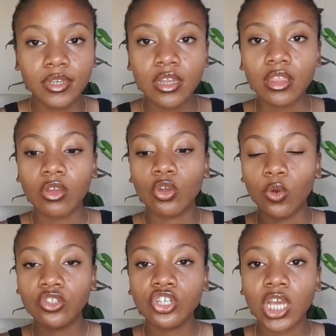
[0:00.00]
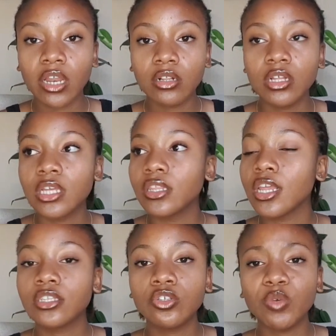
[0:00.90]
They're gonna go into your channel,
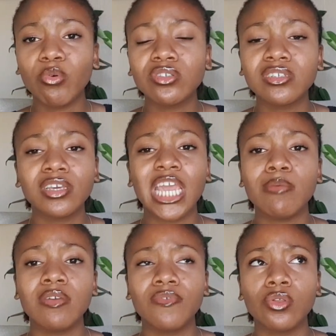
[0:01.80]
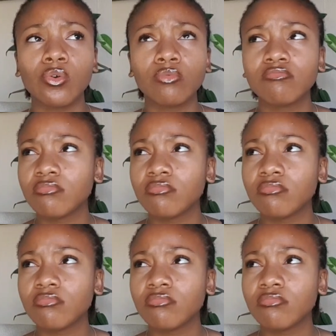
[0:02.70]
next thing you post is a gaming video.